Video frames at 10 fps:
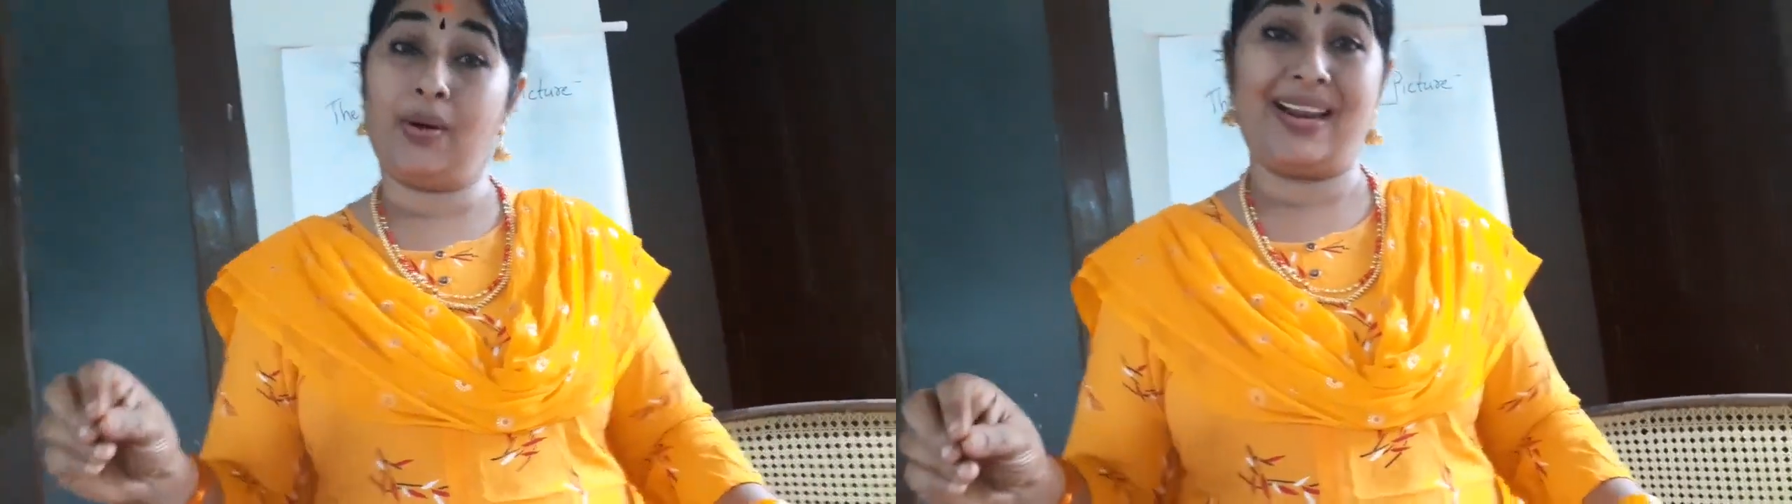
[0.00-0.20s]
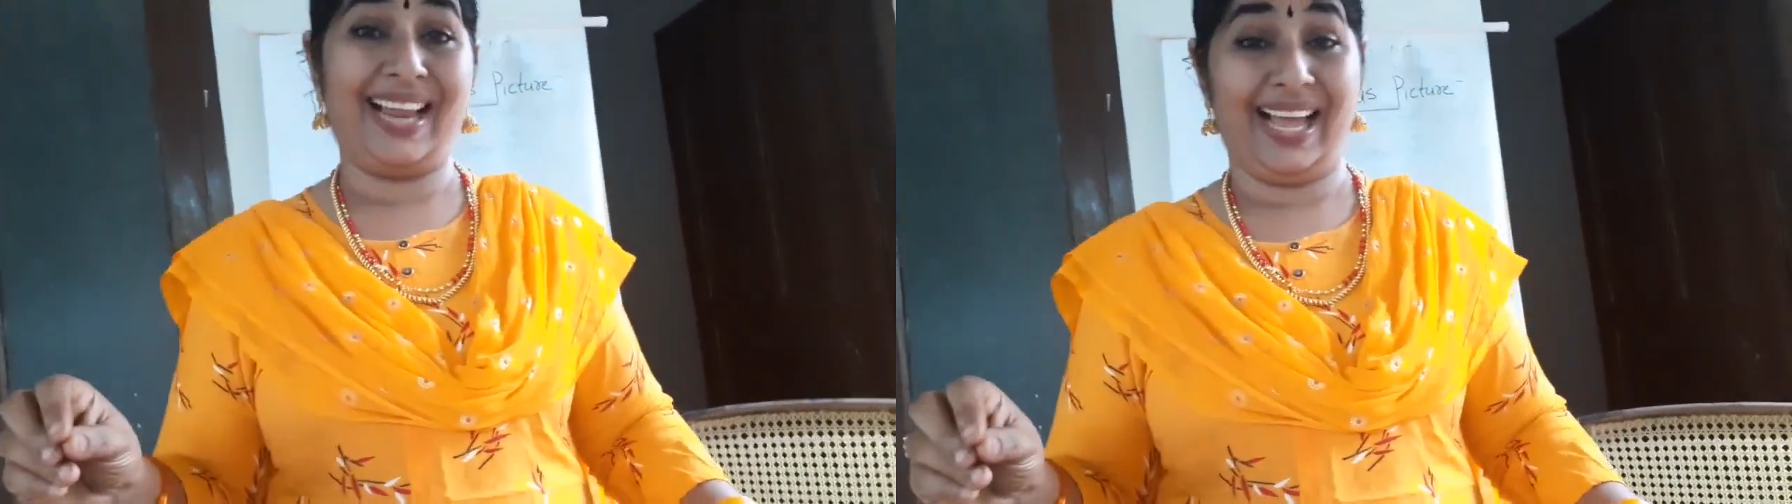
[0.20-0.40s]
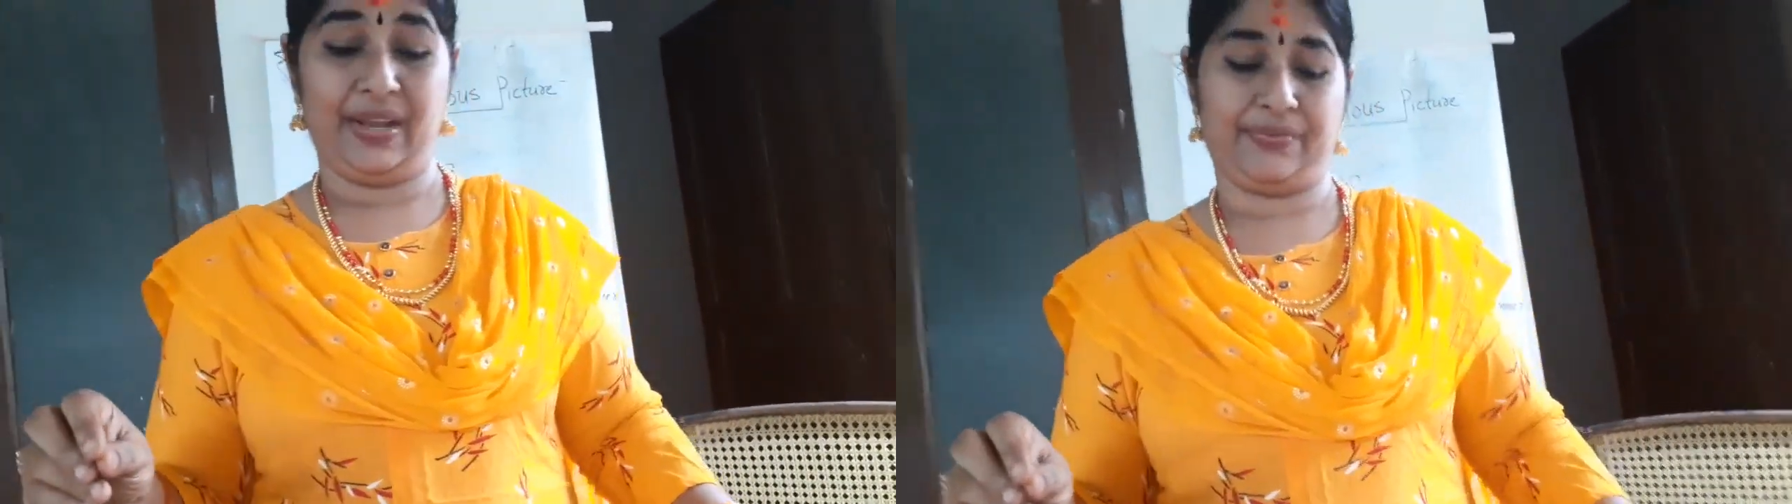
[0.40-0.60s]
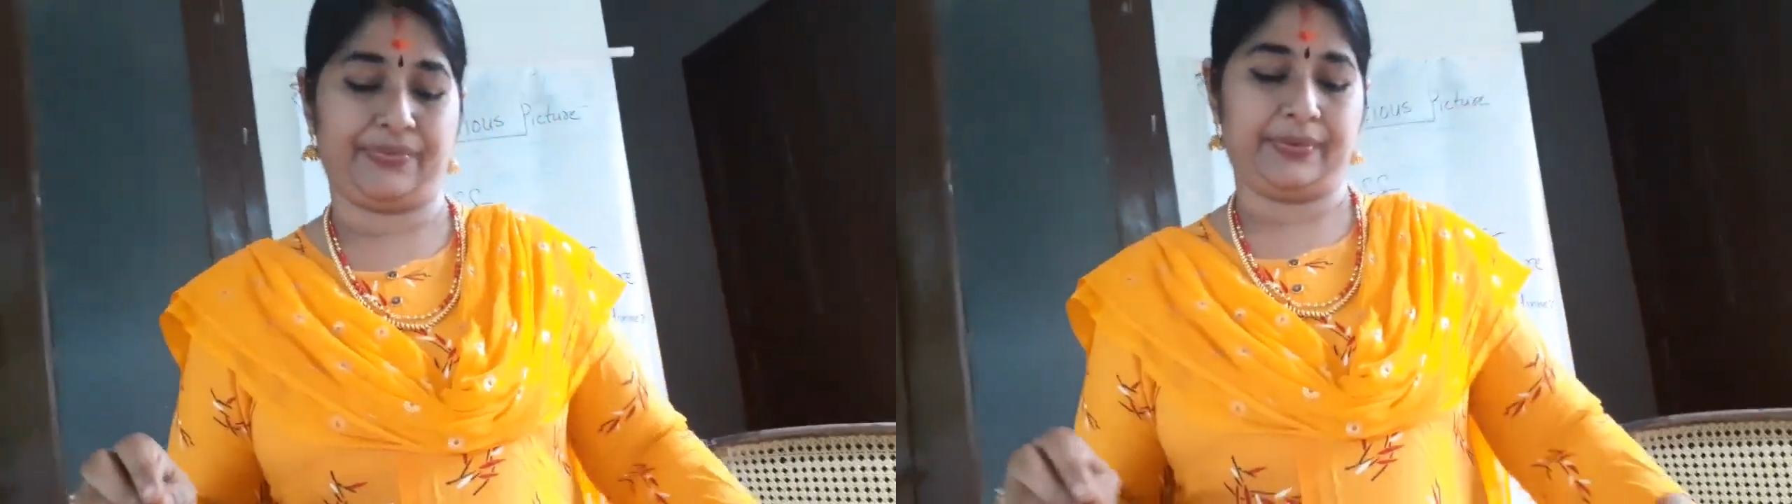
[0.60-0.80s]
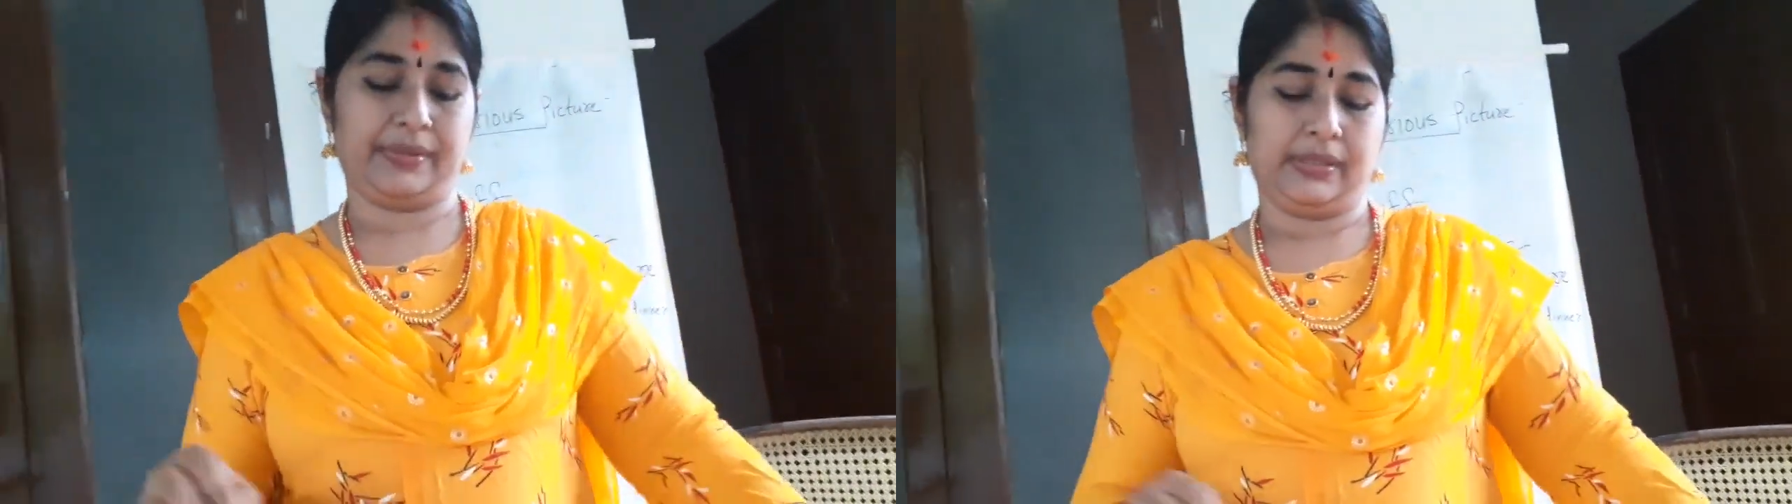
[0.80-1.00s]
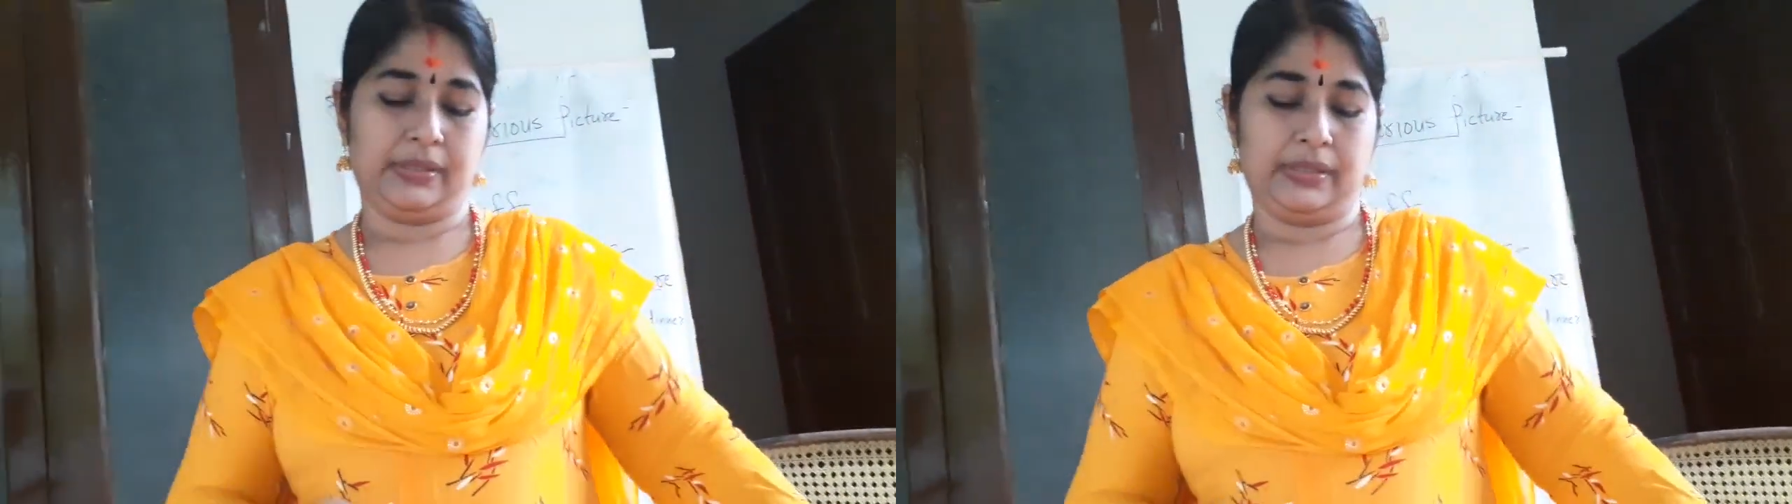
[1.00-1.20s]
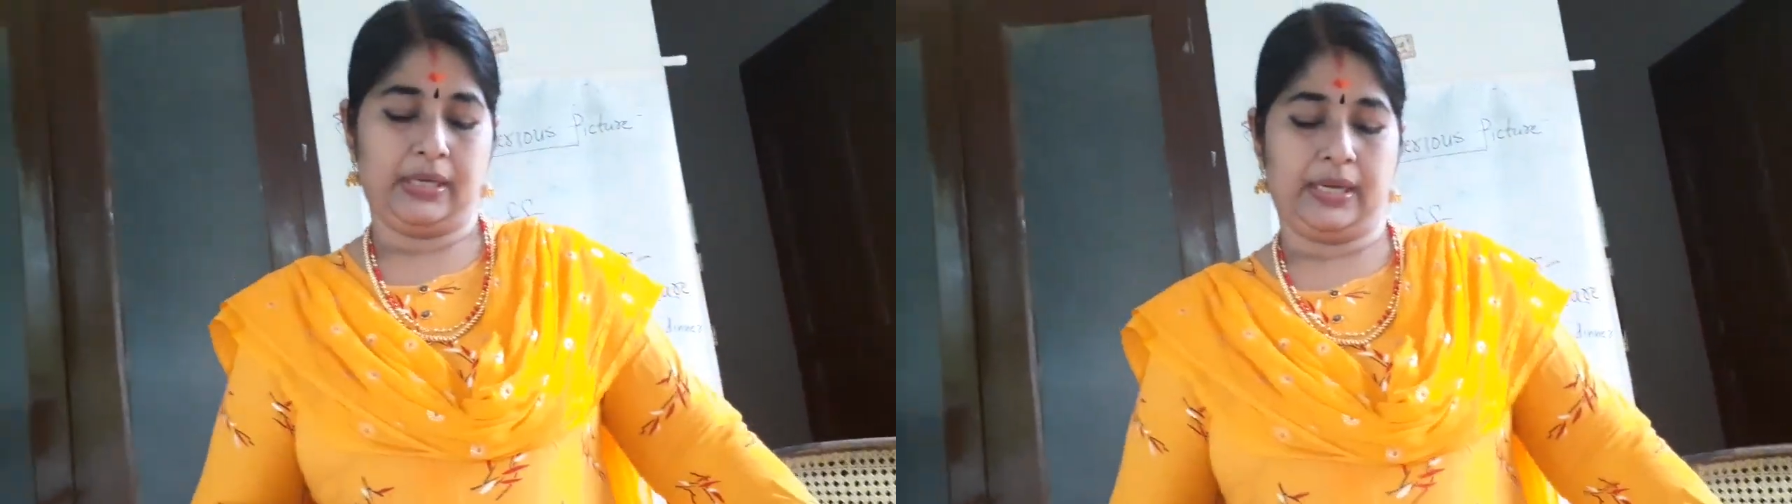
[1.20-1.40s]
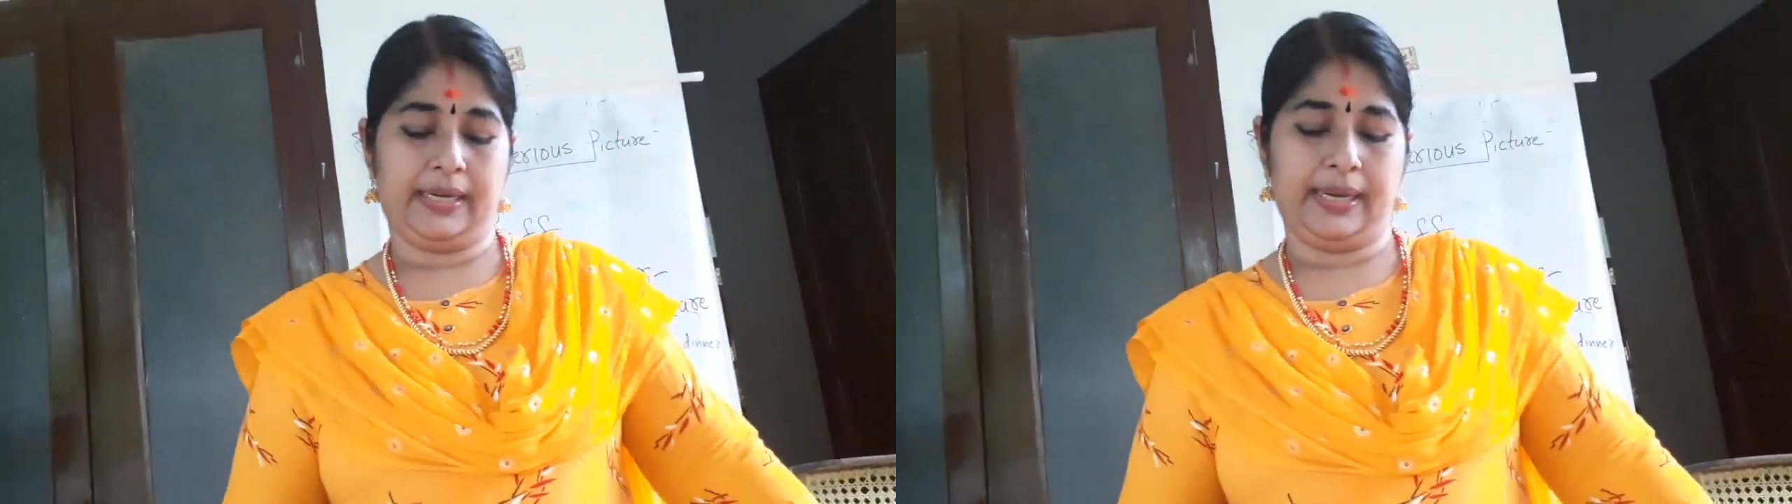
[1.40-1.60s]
life. And